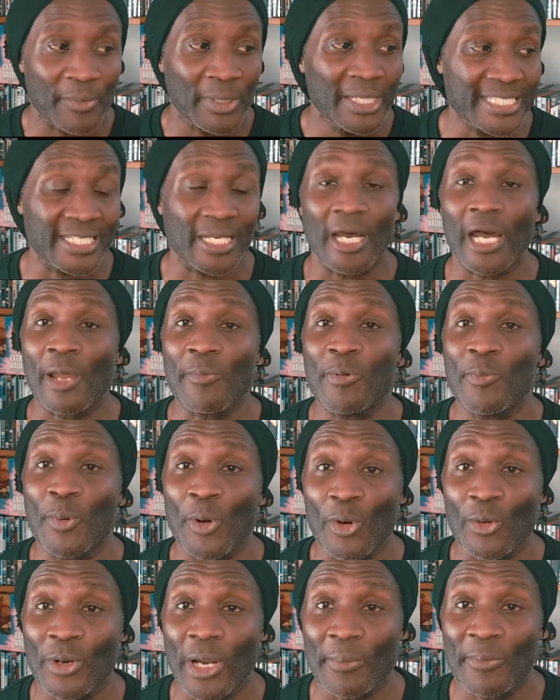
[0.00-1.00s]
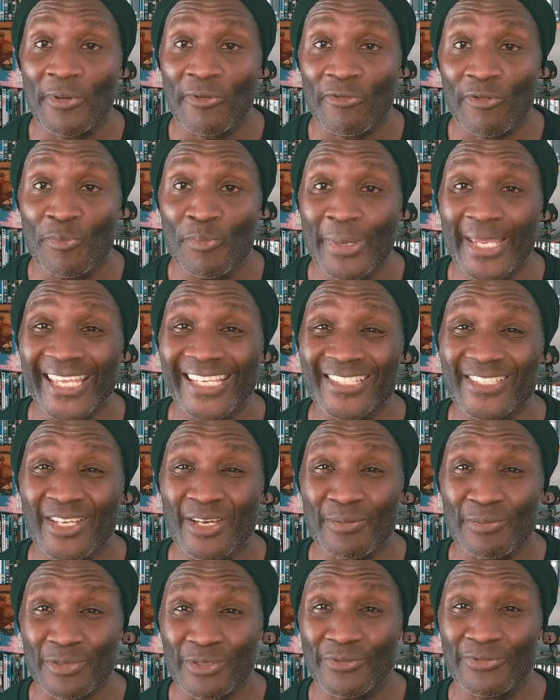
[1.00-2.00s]
Is it hyperbole coming from me in
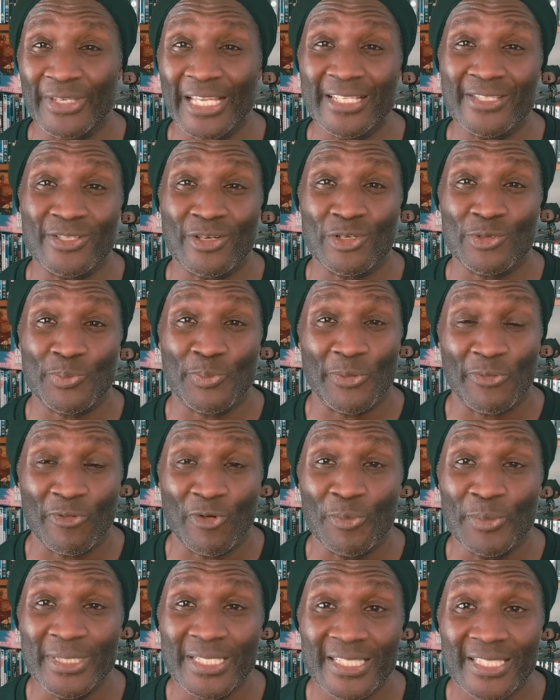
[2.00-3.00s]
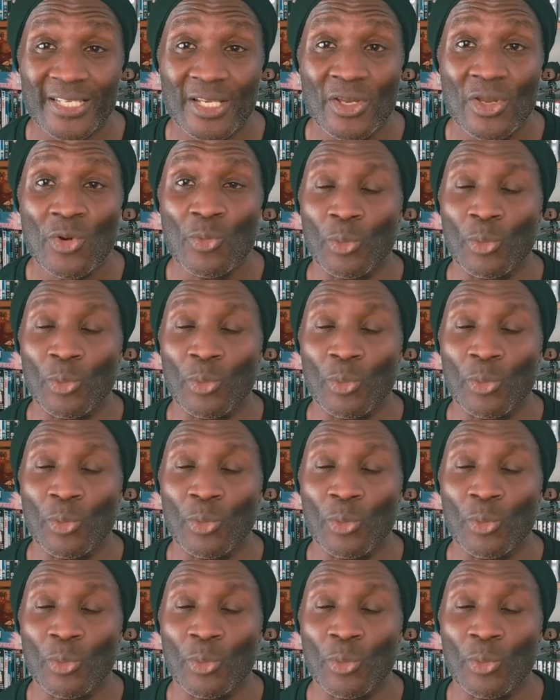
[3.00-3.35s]
terms of Denzel's performance?